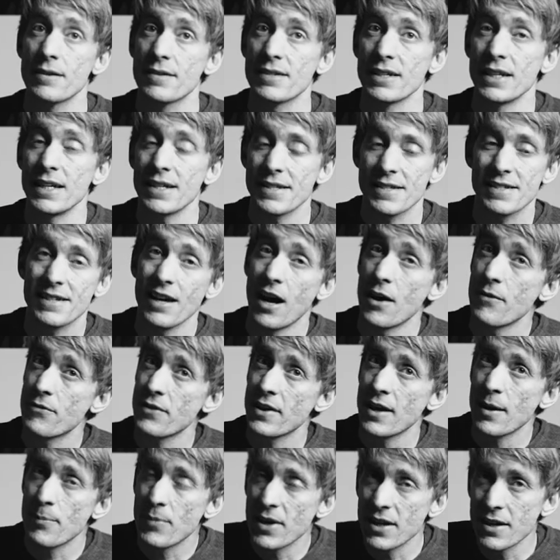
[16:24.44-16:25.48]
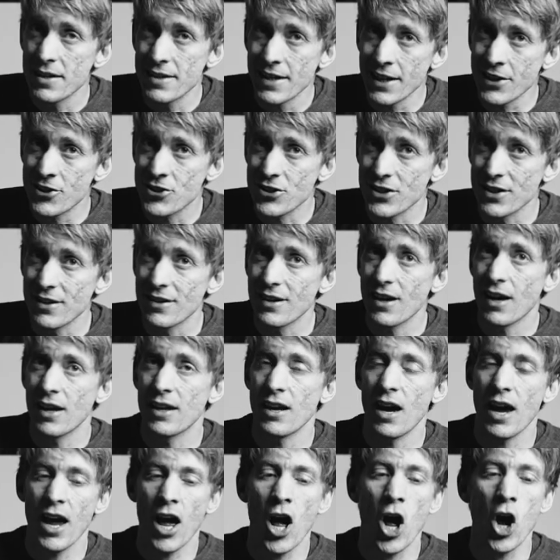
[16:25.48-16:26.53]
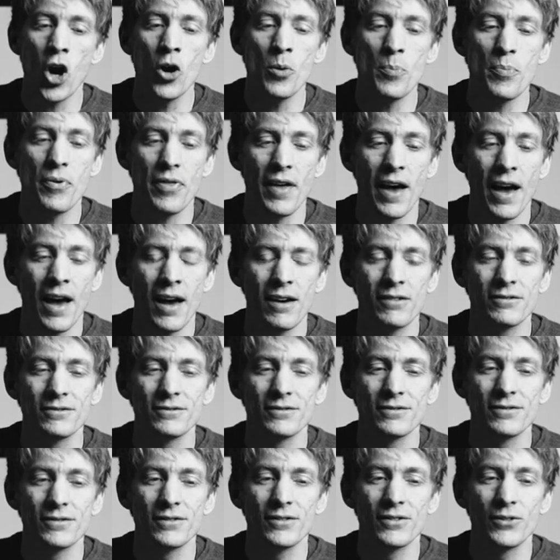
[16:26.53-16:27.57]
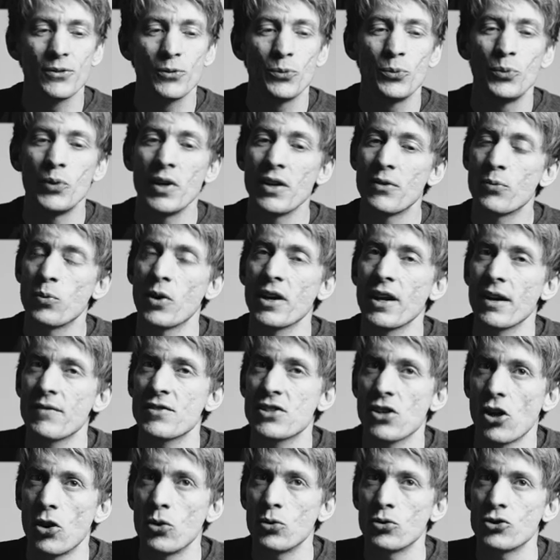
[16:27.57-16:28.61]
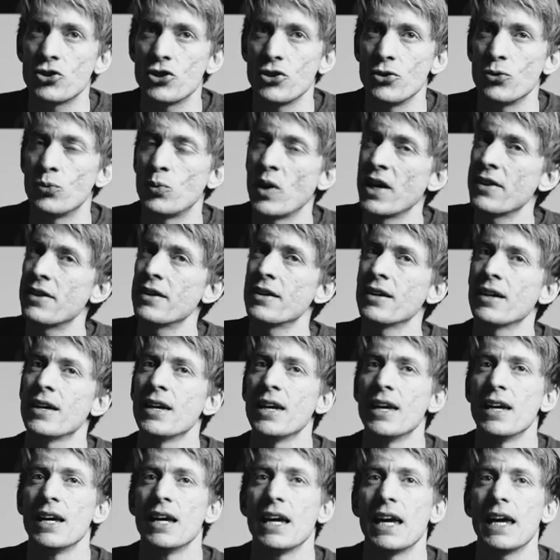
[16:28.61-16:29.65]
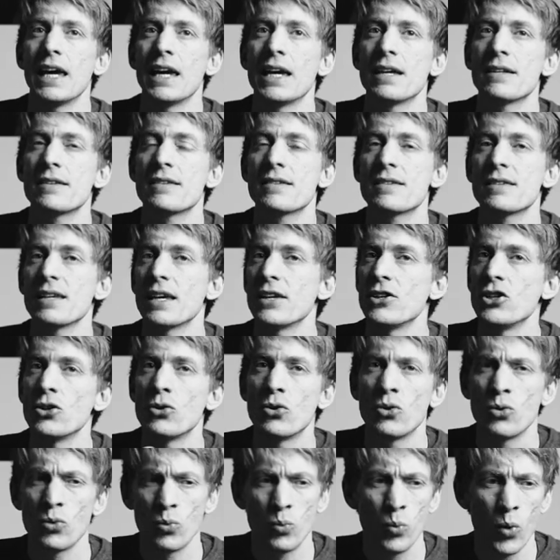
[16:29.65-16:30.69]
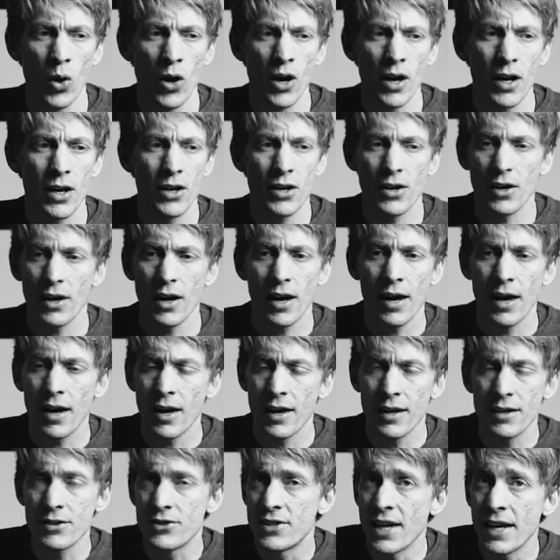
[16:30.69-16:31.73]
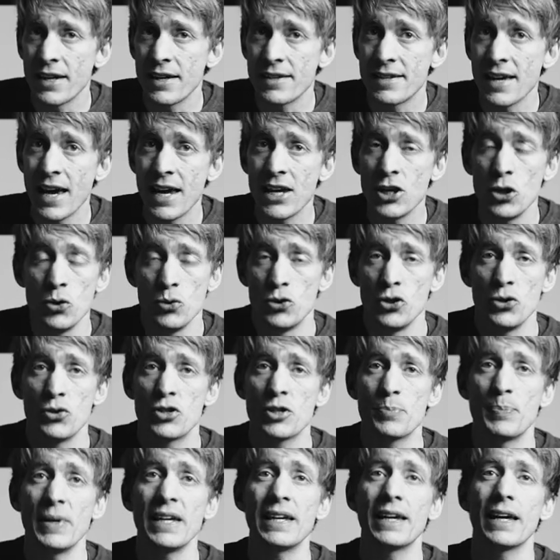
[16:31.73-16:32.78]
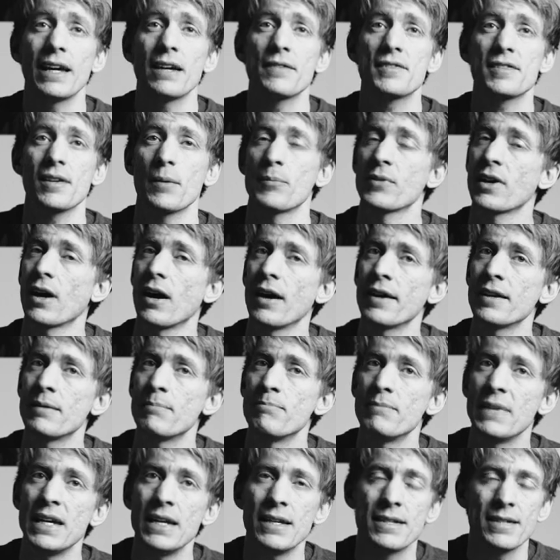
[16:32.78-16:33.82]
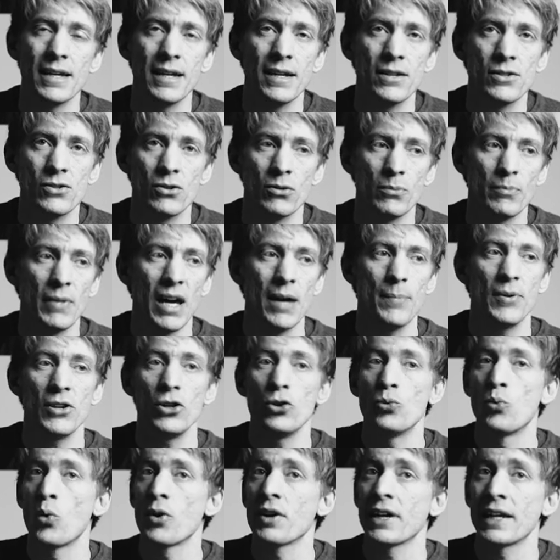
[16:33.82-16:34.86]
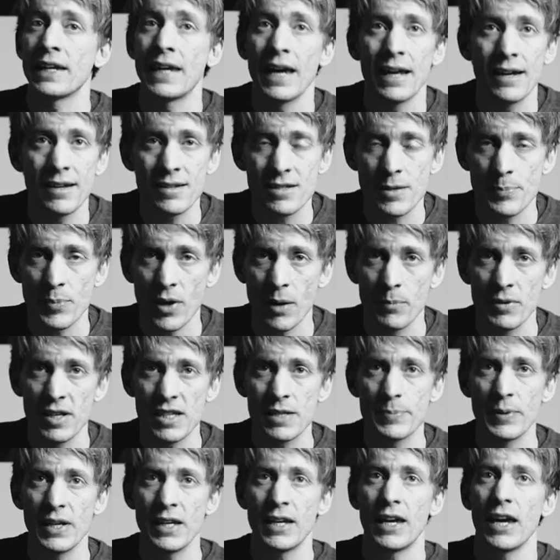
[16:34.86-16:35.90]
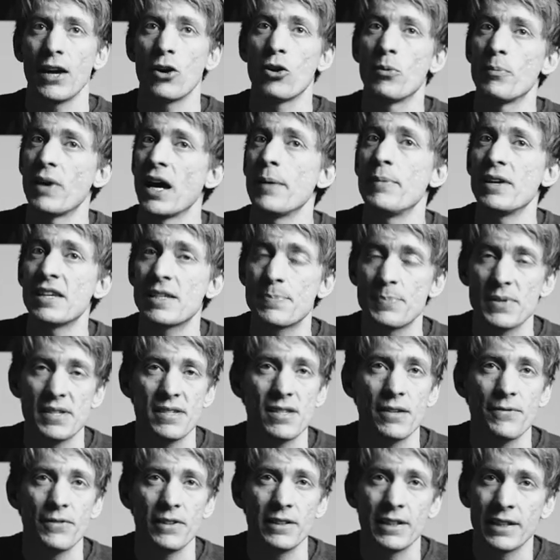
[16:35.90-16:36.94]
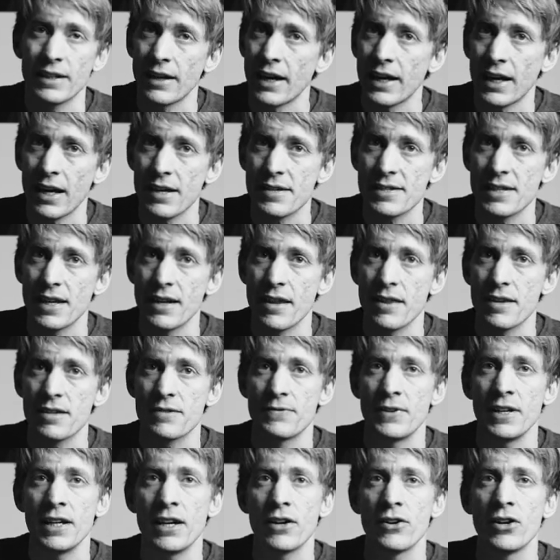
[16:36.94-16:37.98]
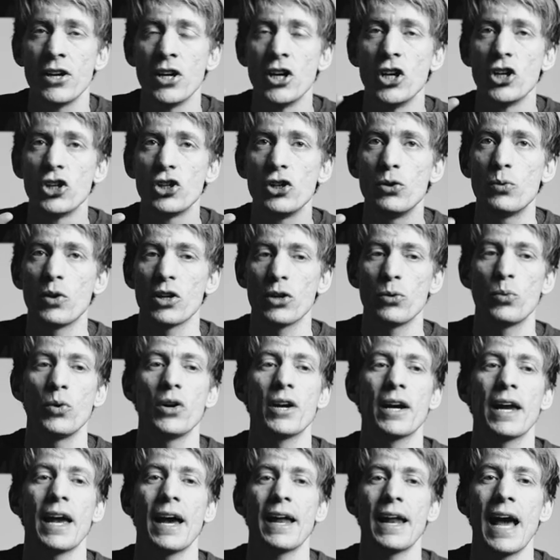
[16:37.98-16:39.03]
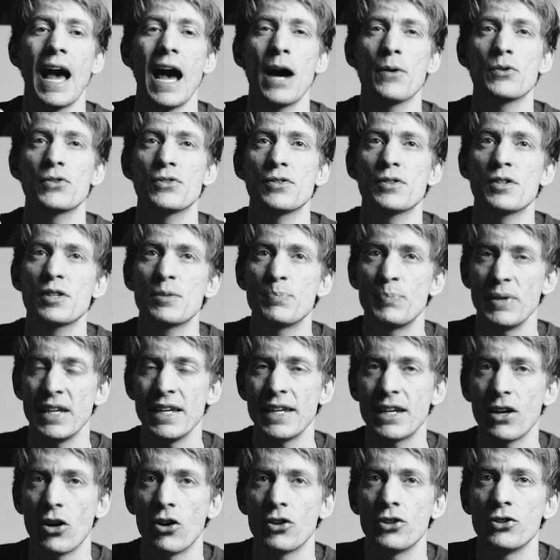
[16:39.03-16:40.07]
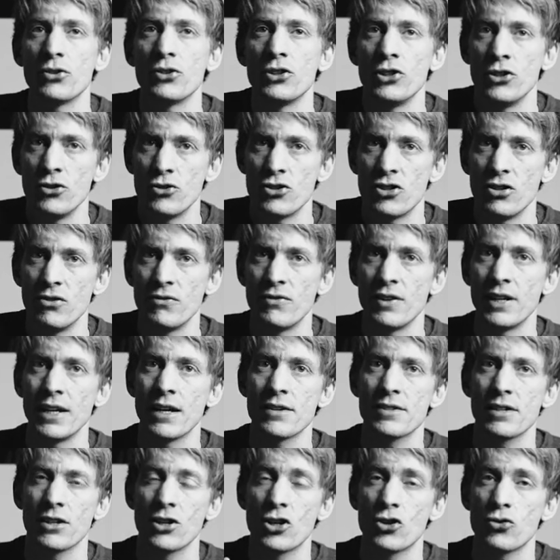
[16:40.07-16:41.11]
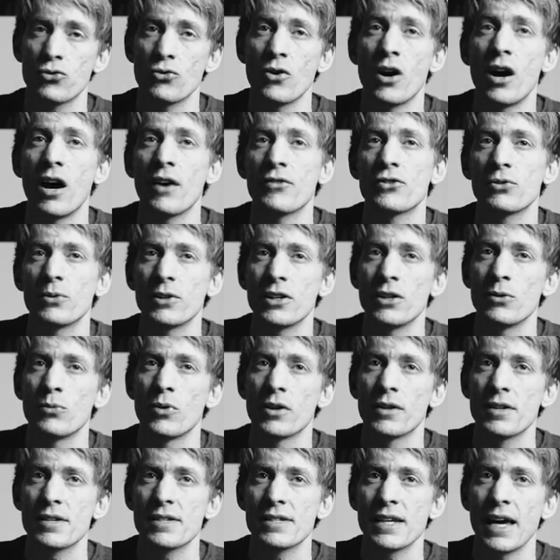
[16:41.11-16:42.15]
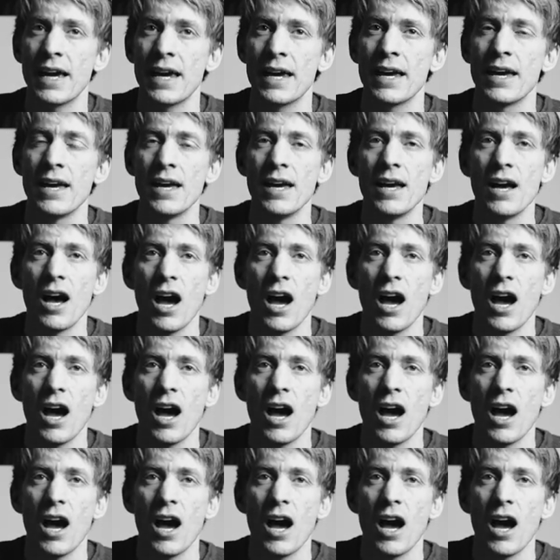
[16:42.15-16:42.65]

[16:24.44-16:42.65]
See, it's time for that benediction, and I hope that with what I've told you, whether it's in your work uh, day to day, you do speaking of some kind in meetings, or maybe you want to get into public speaking, or maybe specifically, like I said in this video, you want to work out how to speak on your YouTube videos and craft what you want to say.